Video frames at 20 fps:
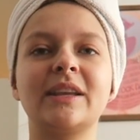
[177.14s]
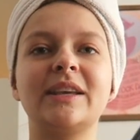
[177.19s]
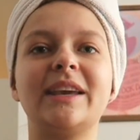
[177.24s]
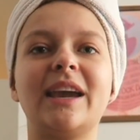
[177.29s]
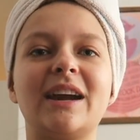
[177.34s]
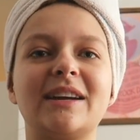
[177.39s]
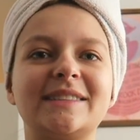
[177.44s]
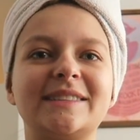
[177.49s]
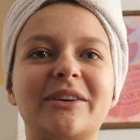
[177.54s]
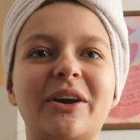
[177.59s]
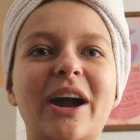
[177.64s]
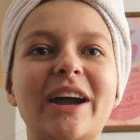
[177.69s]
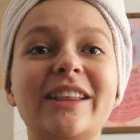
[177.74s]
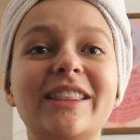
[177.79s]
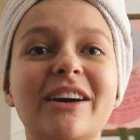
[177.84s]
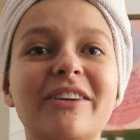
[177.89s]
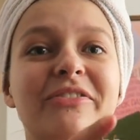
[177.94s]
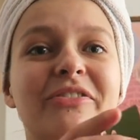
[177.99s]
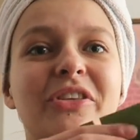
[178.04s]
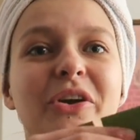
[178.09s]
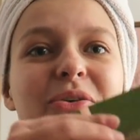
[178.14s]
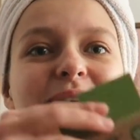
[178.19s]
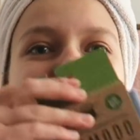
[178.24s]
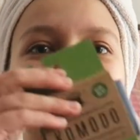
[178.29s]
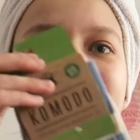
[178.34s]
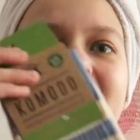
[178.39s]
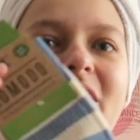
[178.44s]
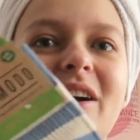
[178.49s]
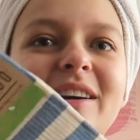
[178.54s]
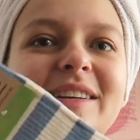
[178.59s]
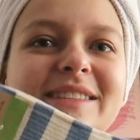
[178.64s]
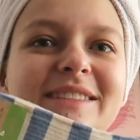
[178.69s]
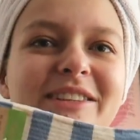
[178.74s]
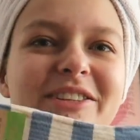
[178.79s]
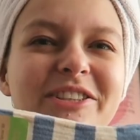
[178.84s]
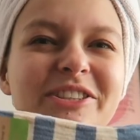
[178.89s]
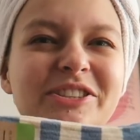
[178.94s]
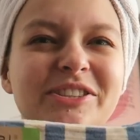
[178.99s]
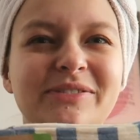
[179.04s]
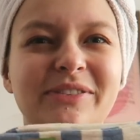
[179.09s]
Yeah, so I love those socks.
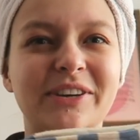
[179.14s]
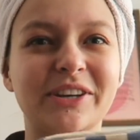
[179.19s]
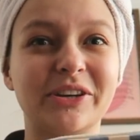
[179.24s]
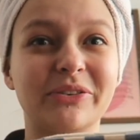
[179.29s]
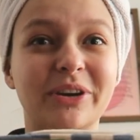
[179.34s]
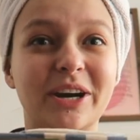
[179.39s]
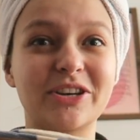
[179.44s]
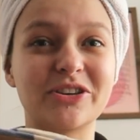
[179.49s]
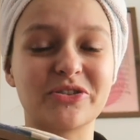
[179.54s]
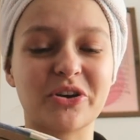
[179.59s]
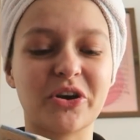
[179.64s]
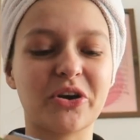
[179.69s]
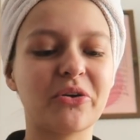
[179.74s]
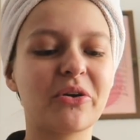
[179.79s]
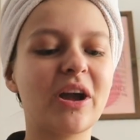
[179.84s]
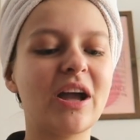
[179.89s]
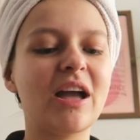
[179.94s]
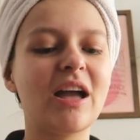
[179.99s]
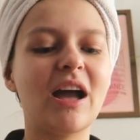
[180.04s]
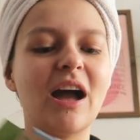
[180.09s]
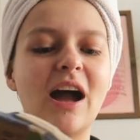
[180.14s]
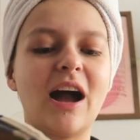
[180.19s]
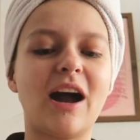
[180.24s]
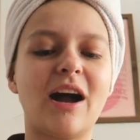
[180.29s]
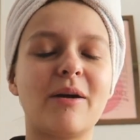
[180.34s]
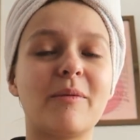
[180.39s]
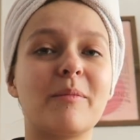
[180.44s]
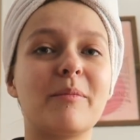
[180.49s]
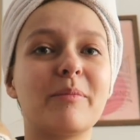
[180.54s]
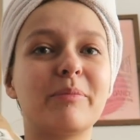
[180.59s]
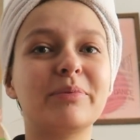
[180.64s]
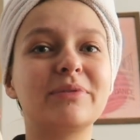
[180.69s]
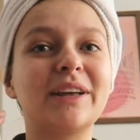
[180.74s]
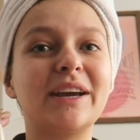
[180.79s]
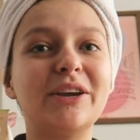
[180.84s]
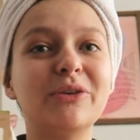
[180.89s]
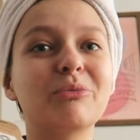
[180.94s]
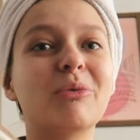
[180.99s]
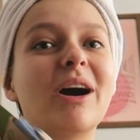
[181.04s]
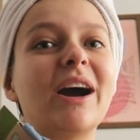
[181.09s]
They're just very retro.
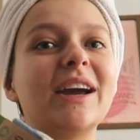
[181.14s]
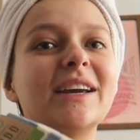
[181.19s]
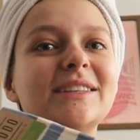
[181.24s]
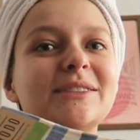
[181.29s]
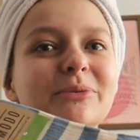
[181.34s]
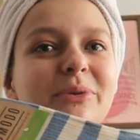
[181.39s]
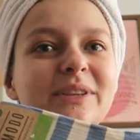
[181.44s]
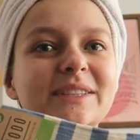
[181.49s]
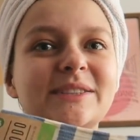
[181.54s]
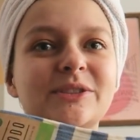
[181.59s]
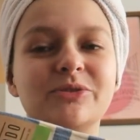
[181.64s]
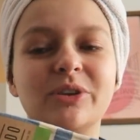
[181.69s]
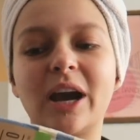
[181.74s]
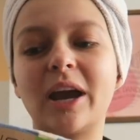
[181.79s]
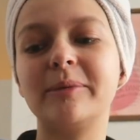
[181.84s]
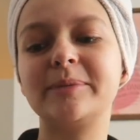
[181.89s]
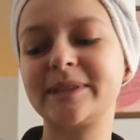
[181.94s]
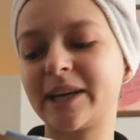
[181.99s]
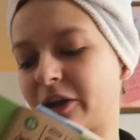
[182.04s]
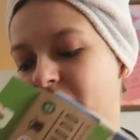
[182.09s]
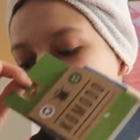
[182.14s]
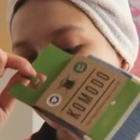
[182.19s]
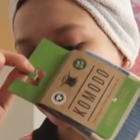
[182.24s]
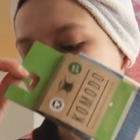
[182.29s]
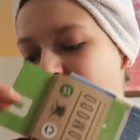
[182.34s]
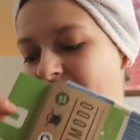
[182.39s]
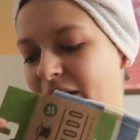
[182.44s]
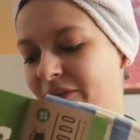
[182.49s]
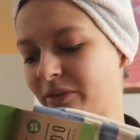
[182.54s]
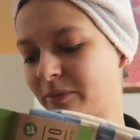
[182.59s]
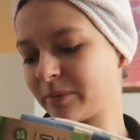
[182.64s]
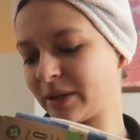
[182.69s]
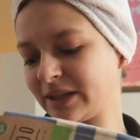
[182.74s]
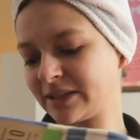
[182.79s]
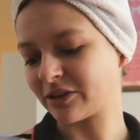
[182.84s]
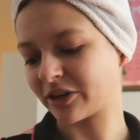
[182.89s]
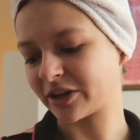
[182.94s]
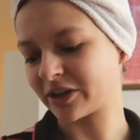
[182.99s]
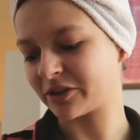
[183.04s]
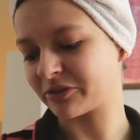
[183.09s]
Plain white with stripes. I also have them in
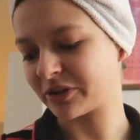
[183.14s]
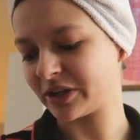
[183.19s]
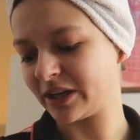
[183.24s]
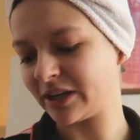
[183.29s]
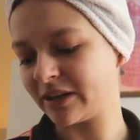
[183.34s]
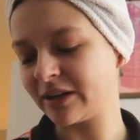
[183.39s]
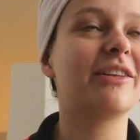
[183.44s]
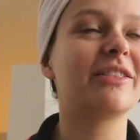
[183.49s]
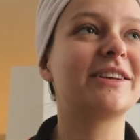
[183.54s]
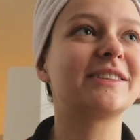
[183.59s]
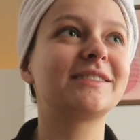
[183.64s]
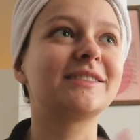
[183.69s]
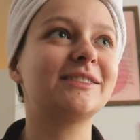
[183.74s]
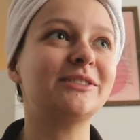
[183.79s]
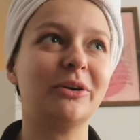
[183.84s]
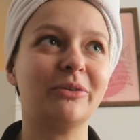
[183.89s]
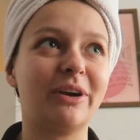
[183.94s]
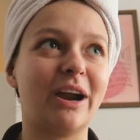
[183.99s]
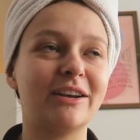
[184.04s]
dark green. This is so